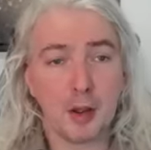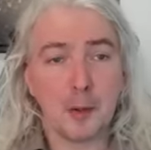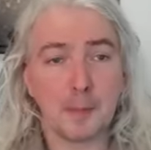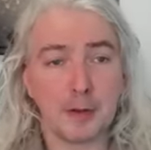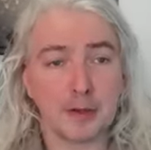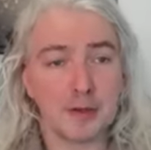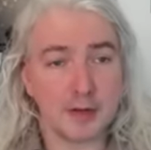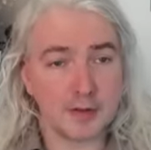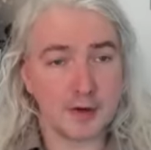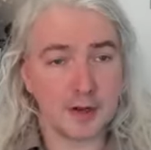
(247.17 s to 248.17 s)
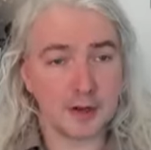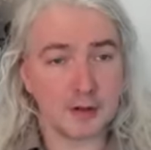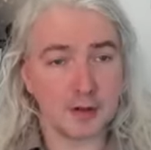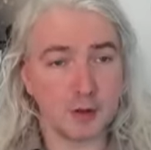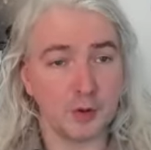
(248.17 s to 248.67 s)
but does not
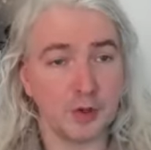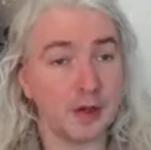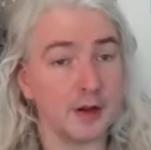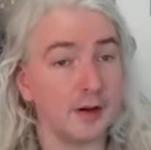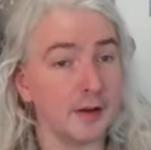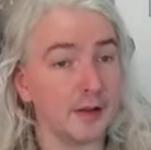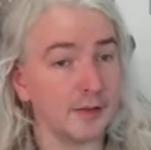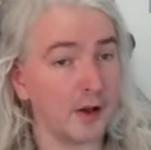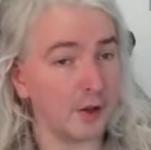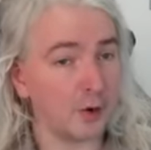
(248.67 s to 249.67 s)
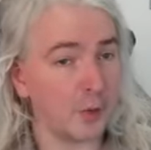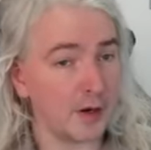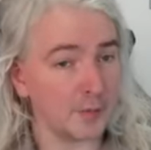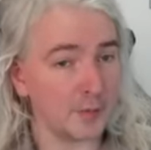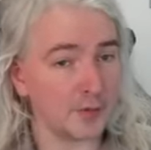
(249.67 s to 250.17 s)
include, unless
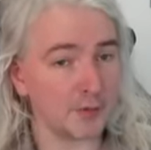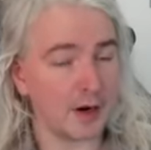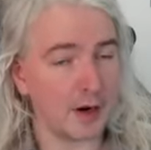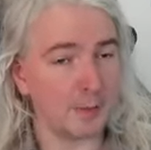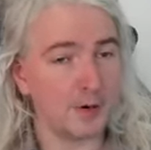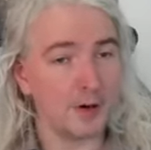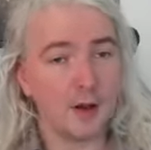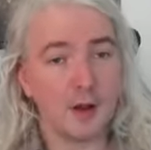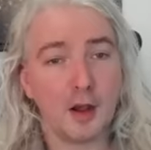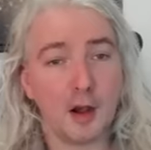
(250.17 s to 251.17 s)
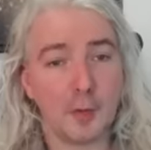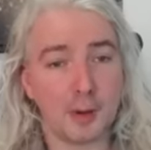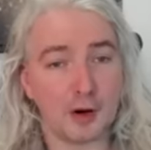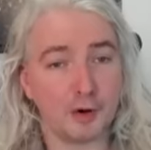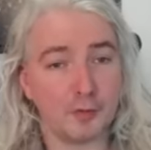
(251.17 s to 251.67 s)
otherwise prescribed, a
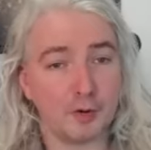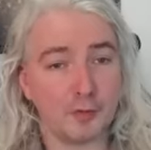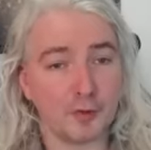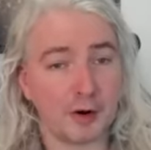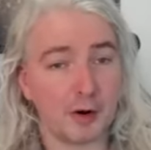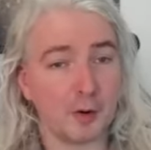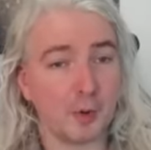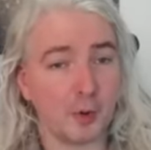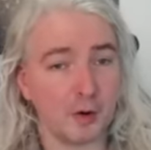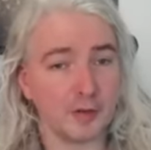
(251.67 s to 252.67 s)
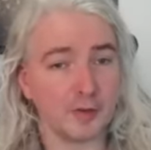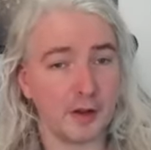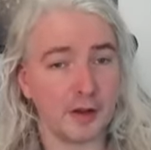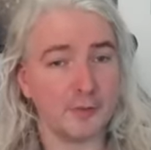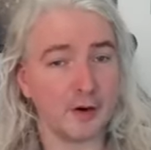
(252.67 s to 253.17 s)
barrel for a firearm or a
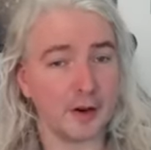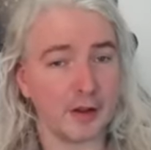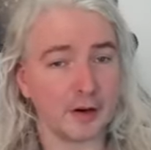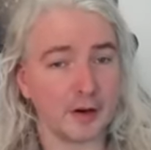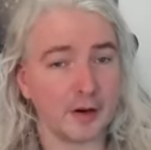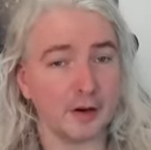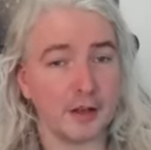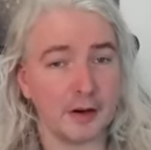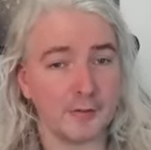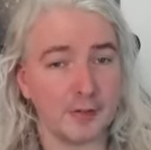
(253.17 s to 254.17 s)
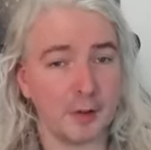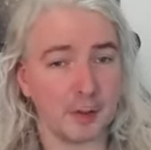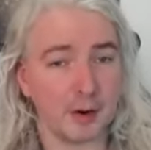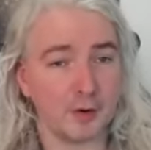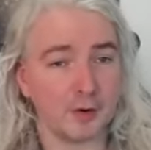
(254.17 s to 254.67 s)
slide for a handgun if that
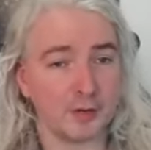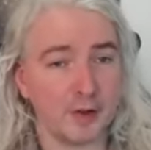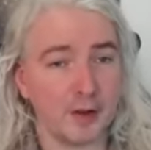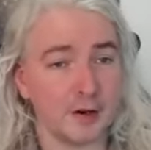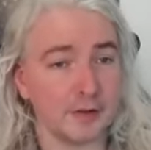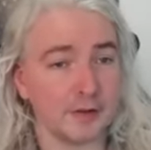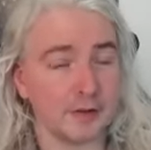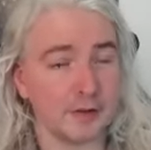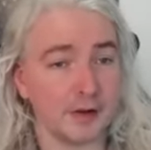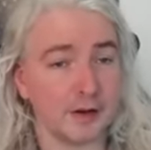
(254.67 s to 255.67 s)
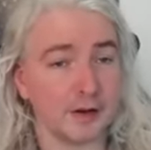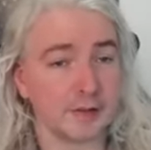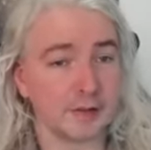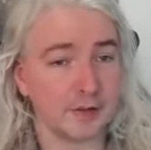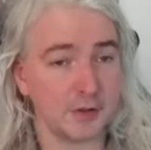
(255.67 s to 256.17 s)
barrel or slide is designed
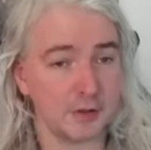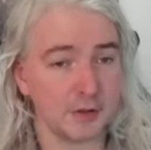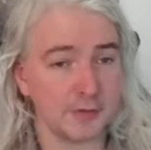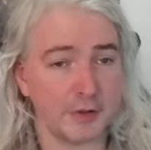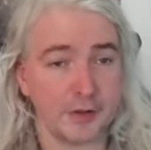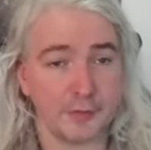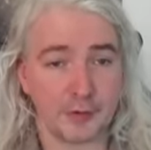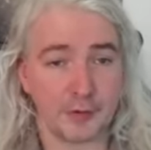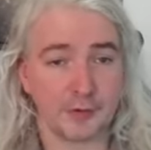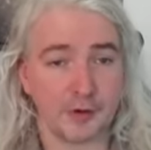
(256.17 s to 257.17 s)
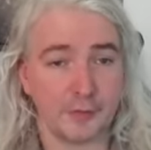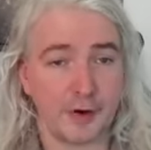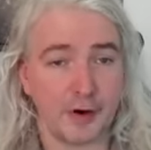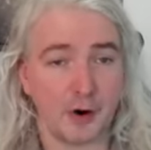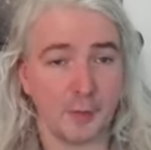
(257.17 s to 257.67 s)
exclusively for use on a
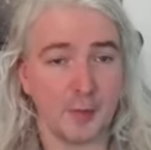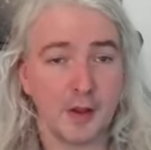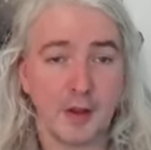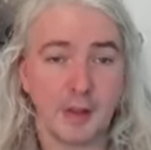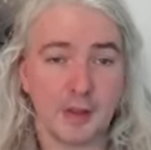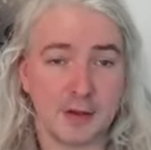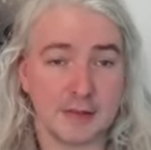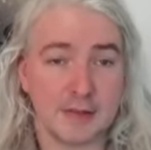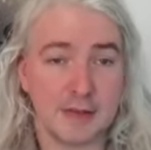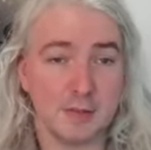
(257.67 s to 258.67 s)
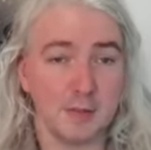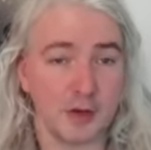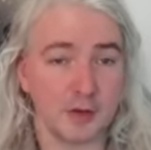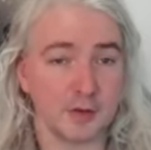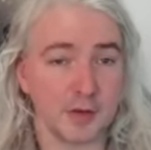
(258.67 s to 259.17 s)
firearm that is deemed
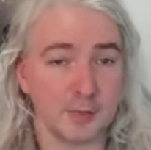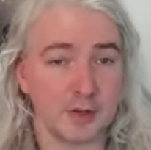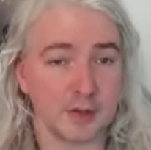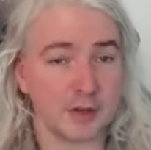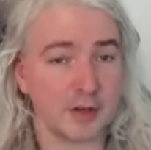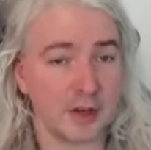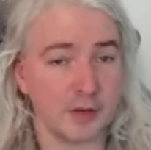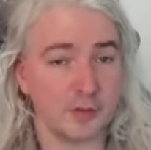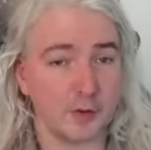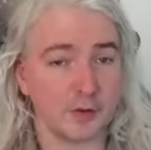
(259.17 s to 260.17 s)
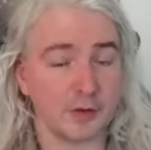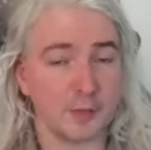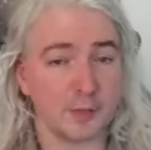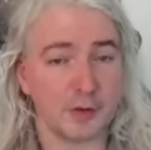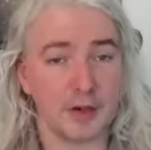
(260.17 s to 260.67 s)
under subsection 84 sub
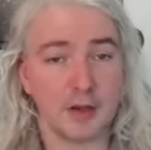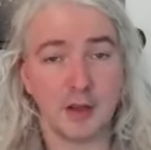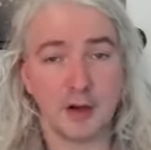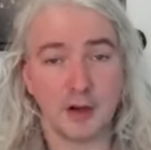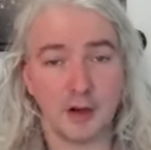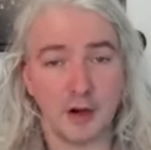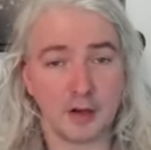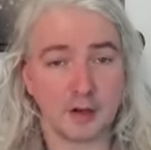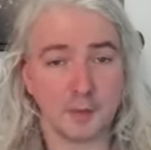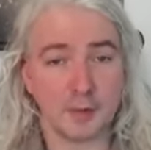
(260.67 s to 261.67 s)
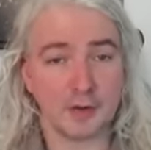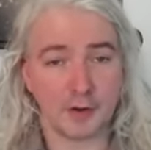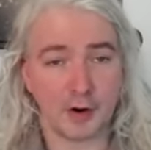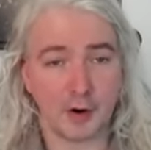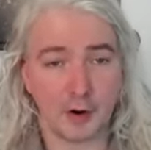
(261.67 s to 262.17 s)
3 not to be a
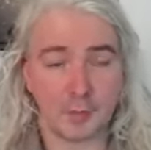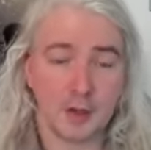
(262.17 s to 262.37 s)
firearm.